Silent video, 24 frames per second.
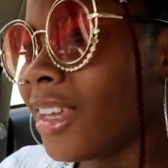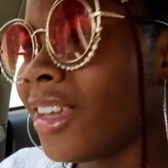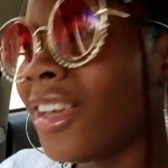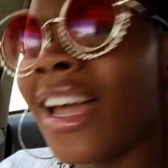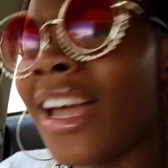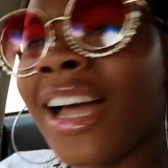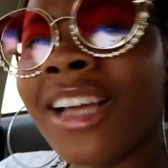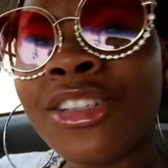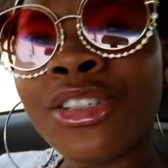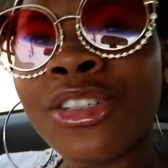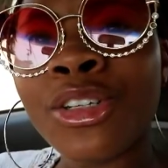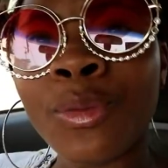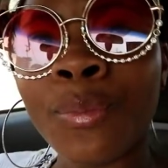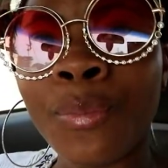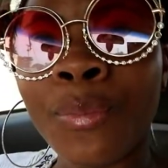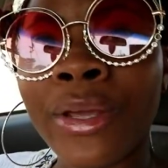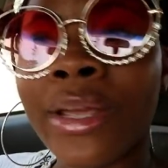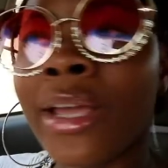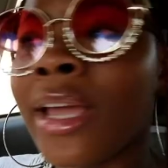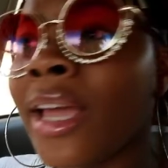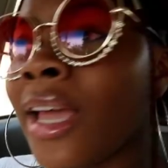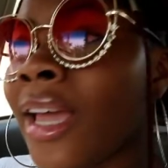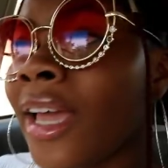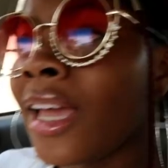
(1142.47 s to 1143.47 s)
You guys should
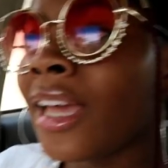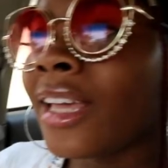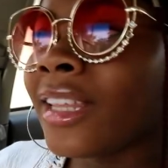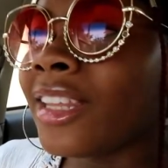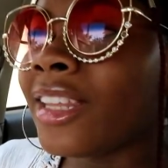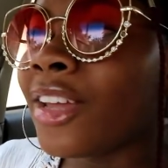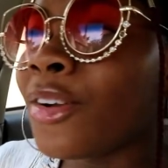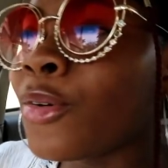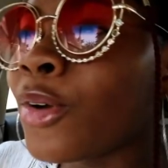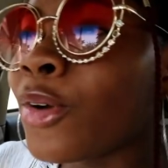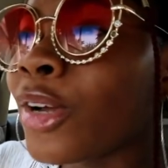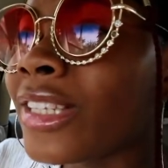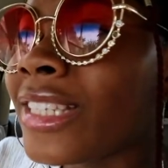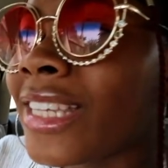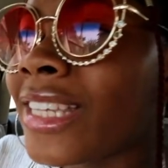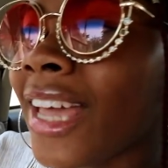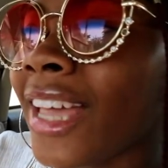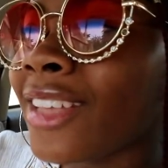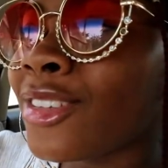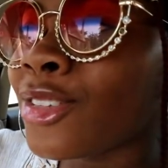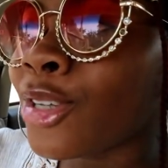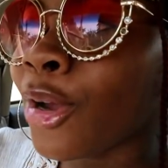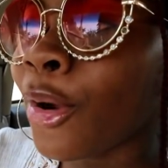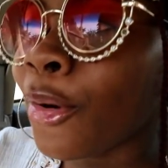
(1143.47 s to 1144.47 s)
be. They wrote
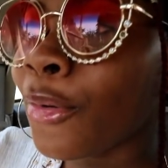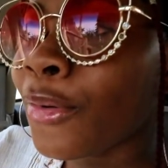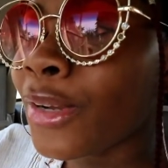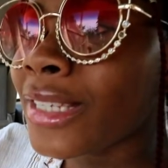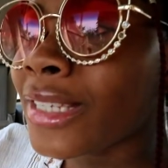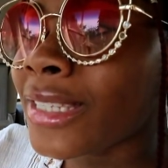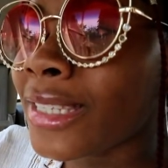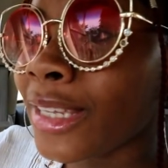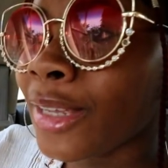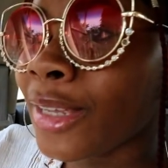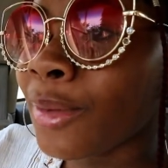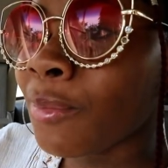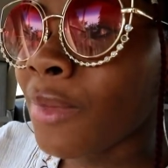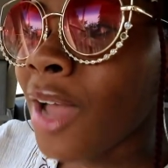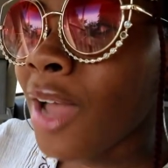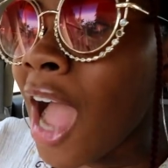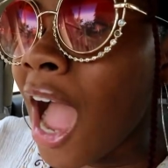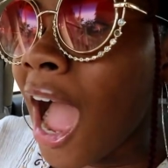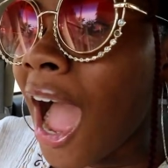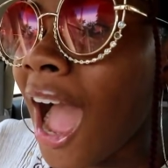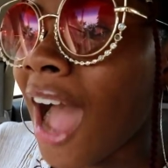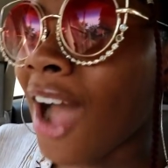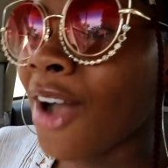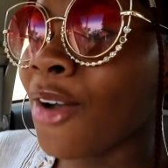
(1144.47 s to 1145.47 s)
here tourism,
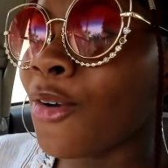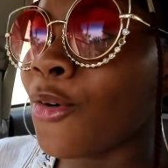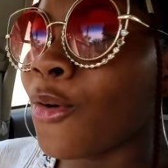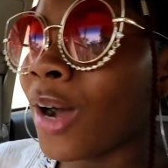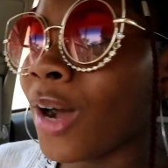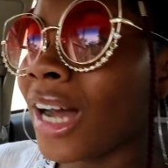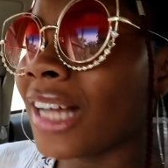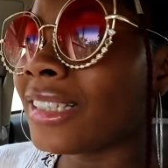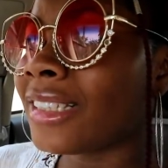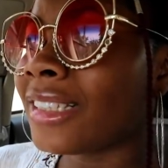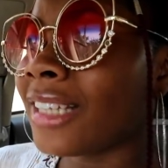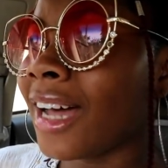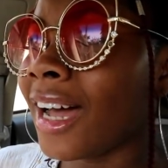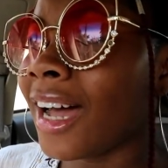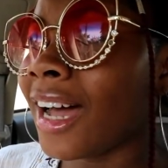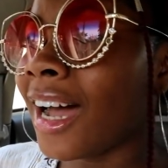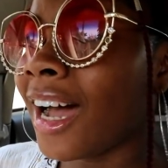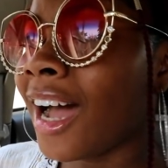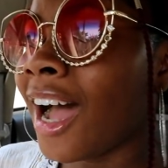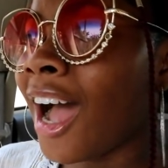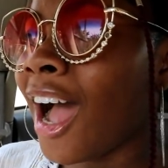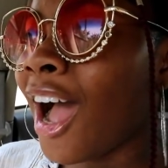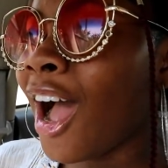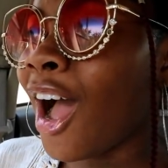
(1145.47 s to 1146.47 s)

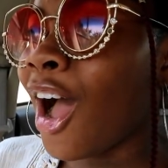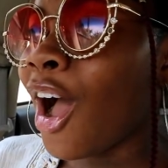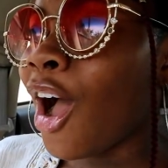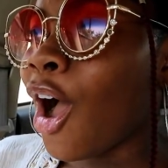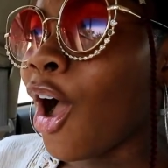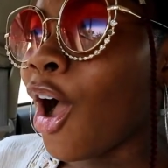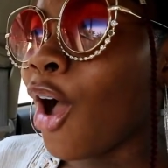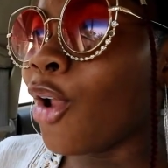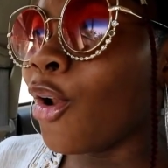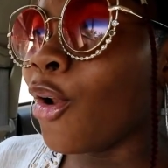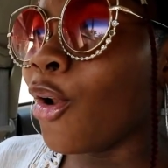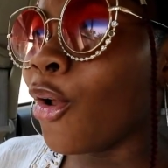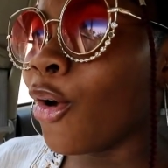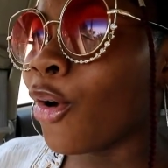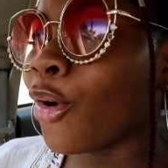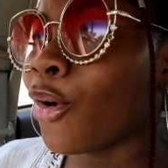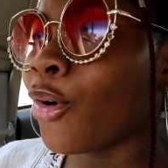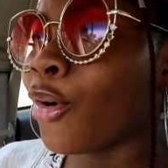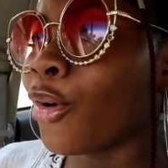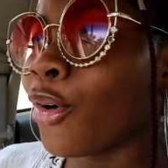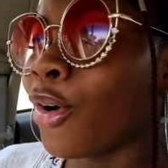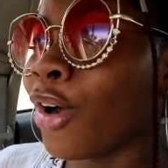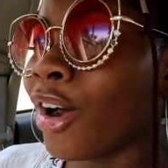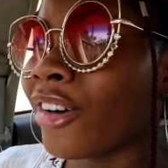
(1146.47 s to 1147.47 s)
Aguata,
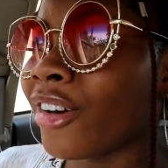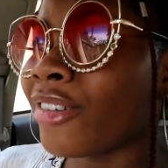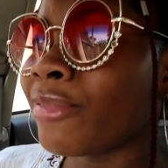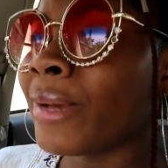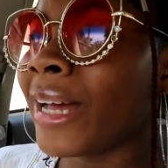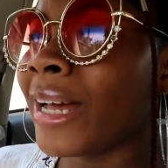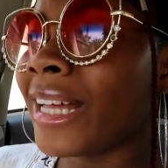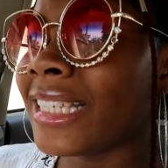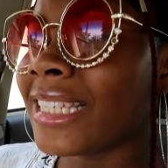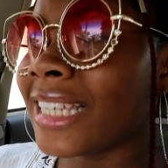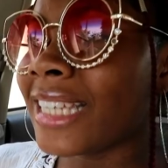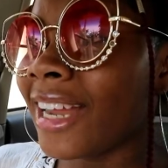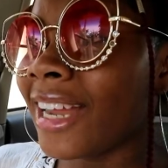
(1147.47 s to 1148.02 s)
local government